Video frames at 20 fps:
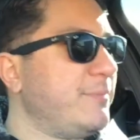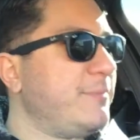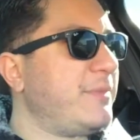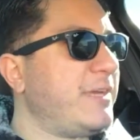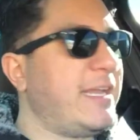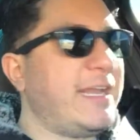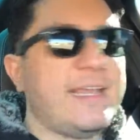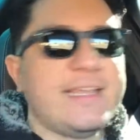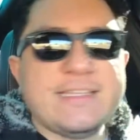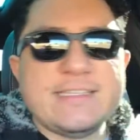
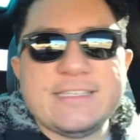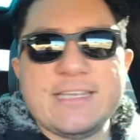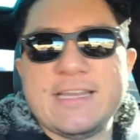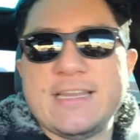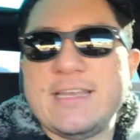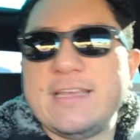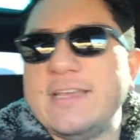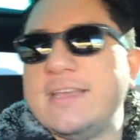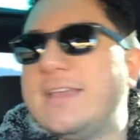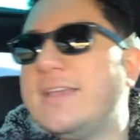but I
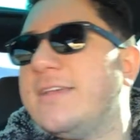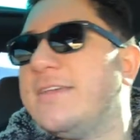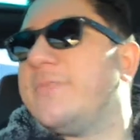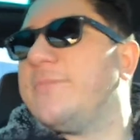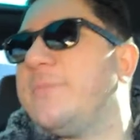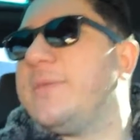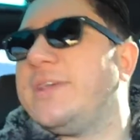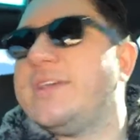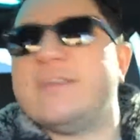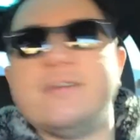
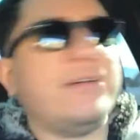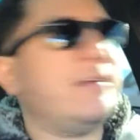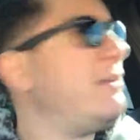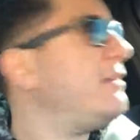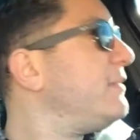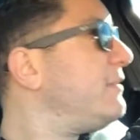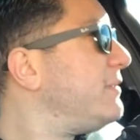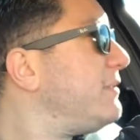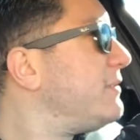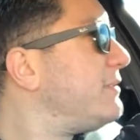didn't
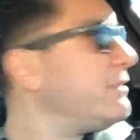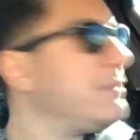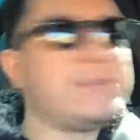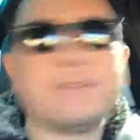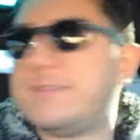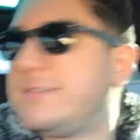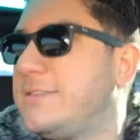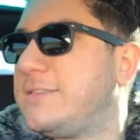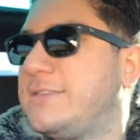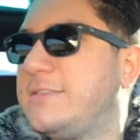
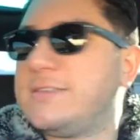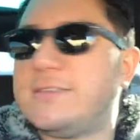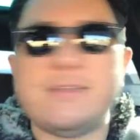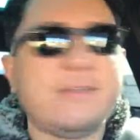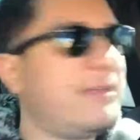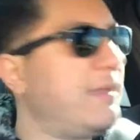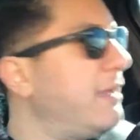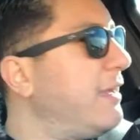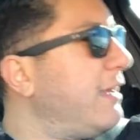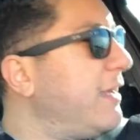because
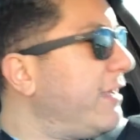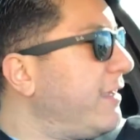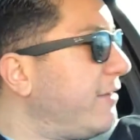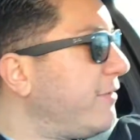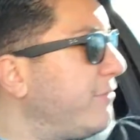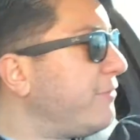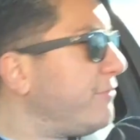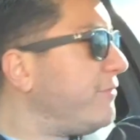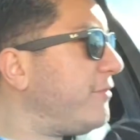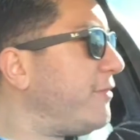I
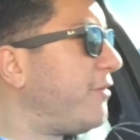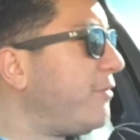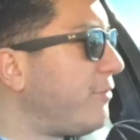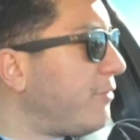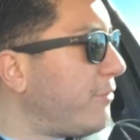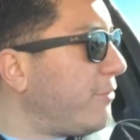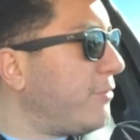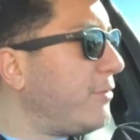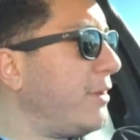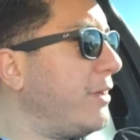don't
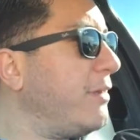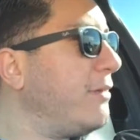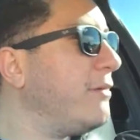know.